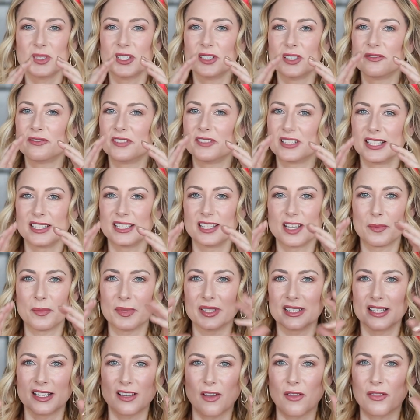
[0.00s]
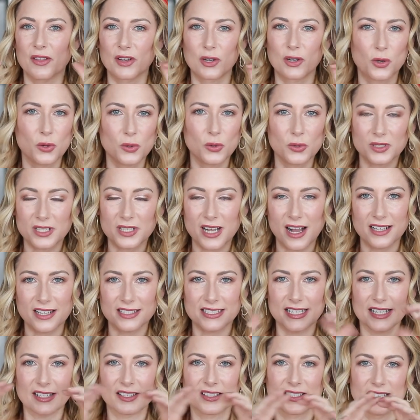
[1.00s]
You've seen them in like all the cool
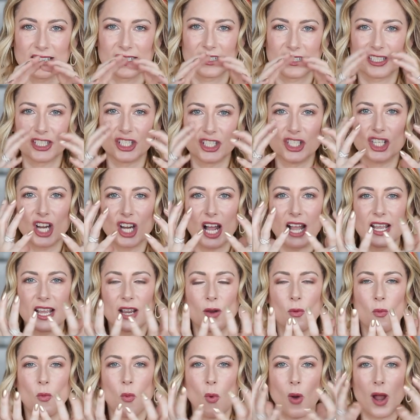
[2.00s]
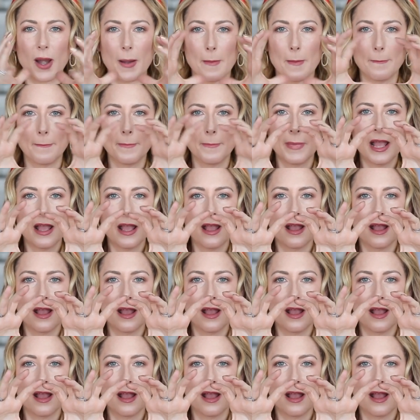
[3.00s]
cocktails, like the giant one